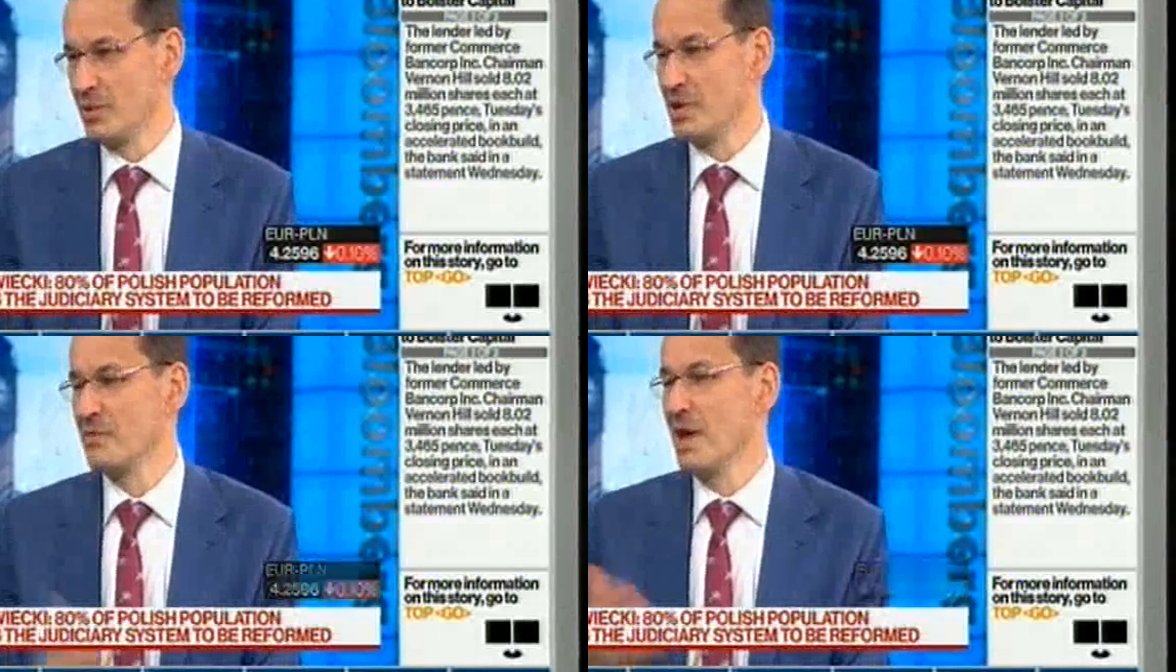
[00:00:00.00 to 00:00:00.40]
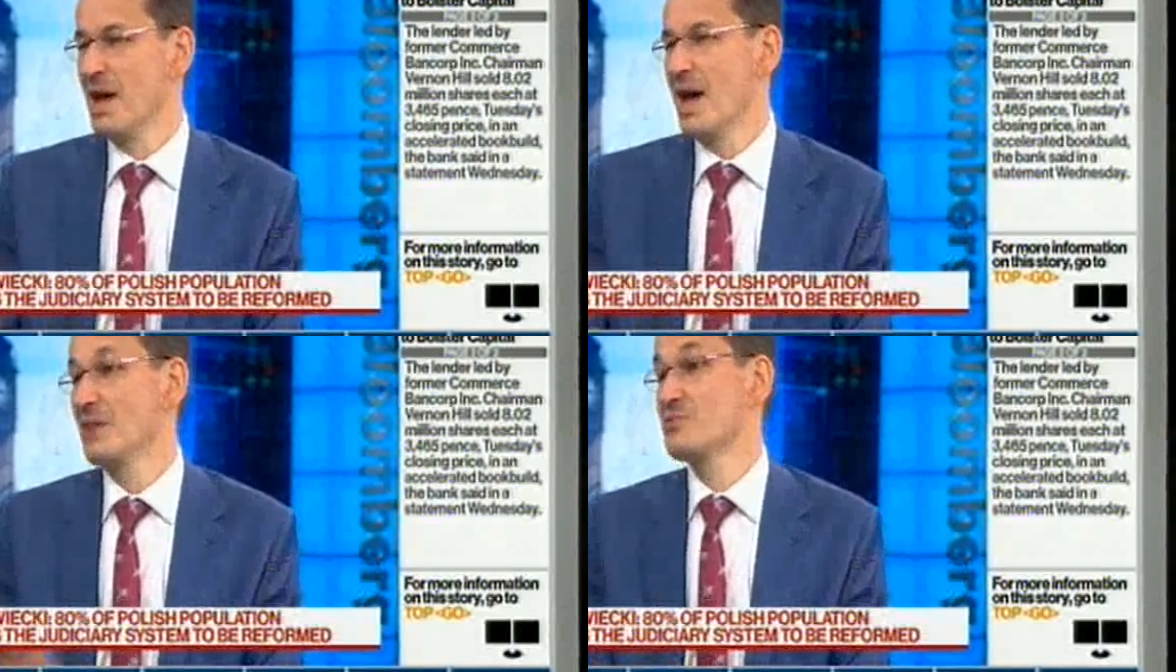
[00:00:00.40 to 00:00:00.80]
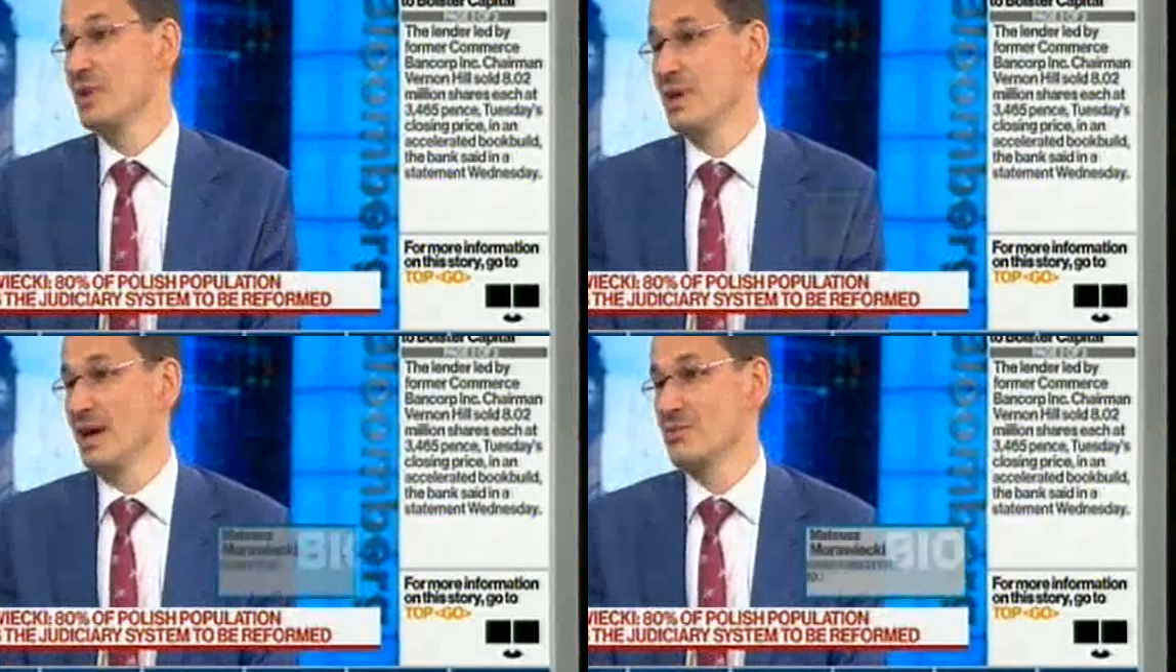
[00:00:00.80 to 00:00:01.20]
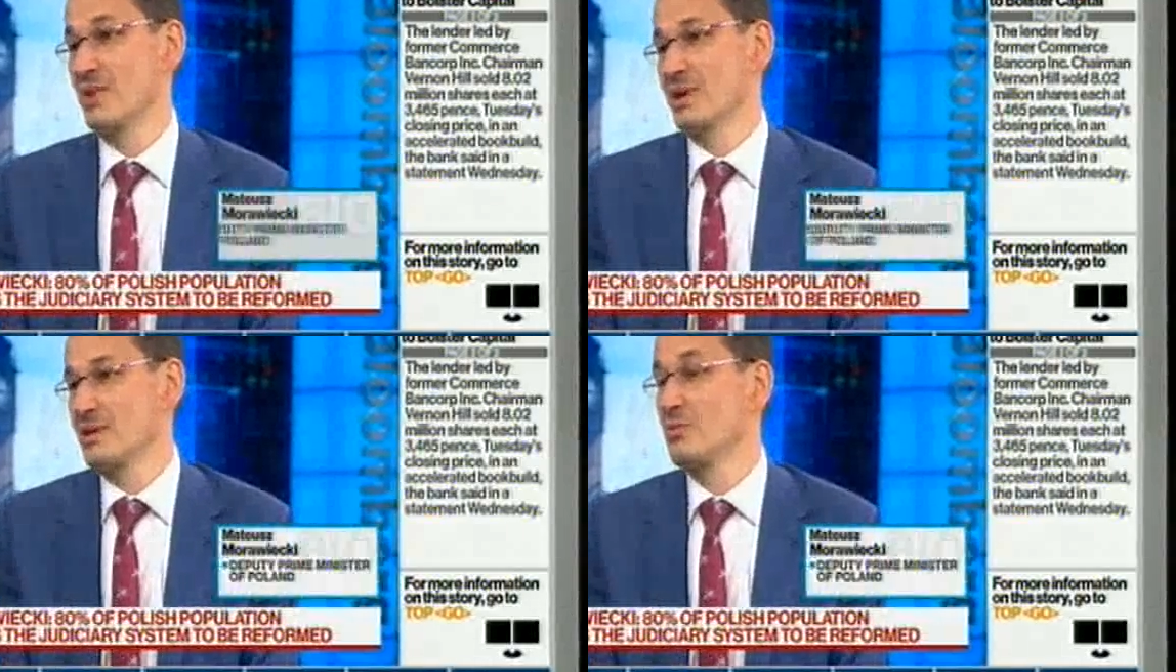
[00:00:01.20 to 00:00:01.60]
We have actually
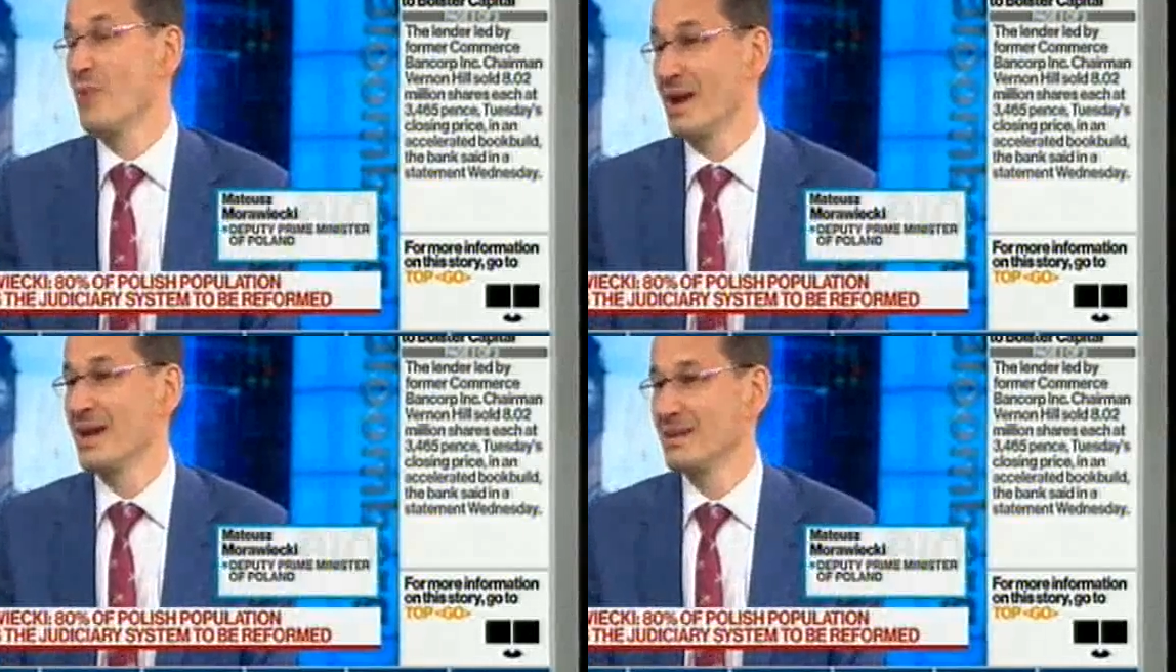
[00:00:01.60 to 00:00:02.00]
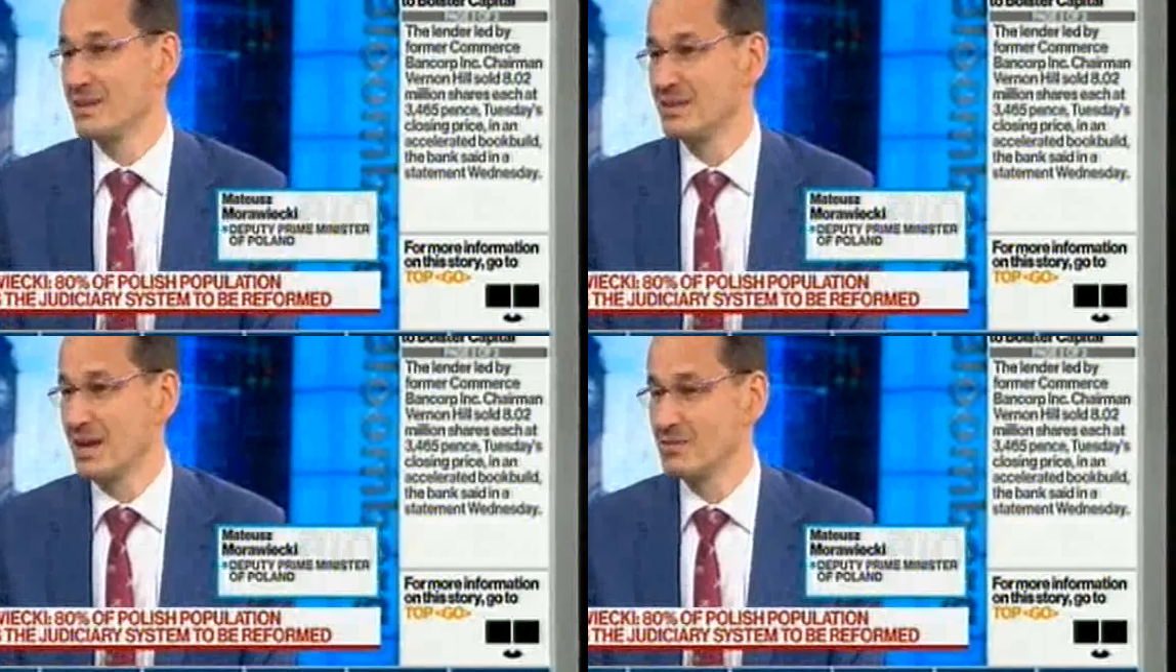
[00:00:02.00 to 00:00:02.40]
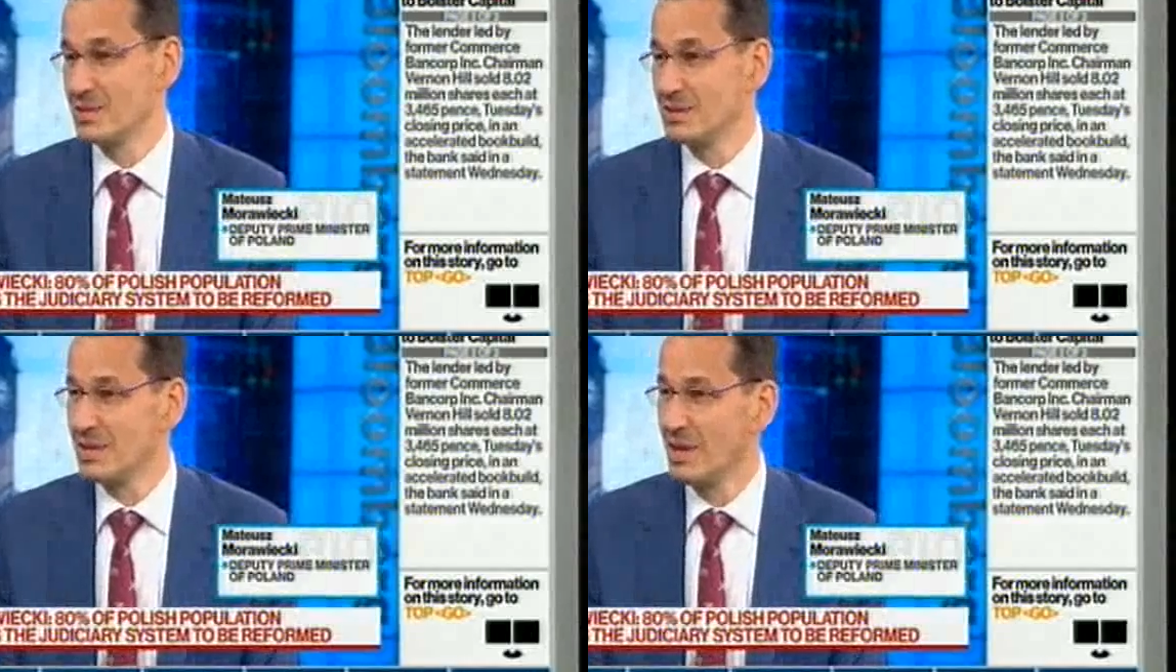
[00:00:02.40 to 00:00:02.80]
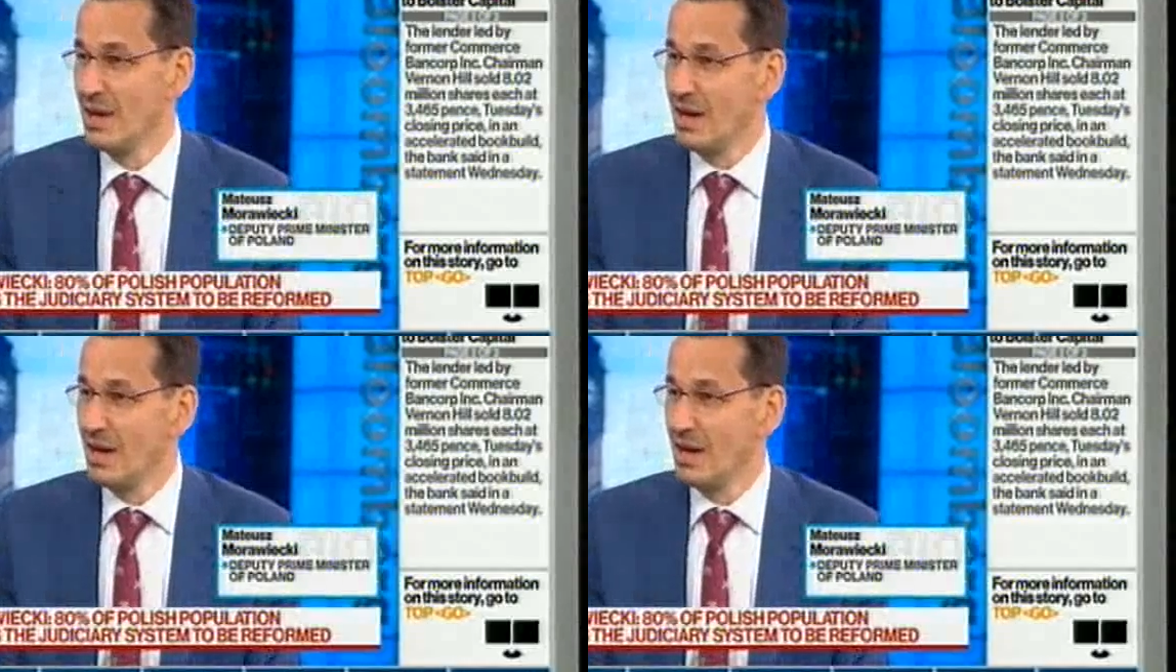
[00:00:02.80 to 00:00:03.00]
attracted 100,000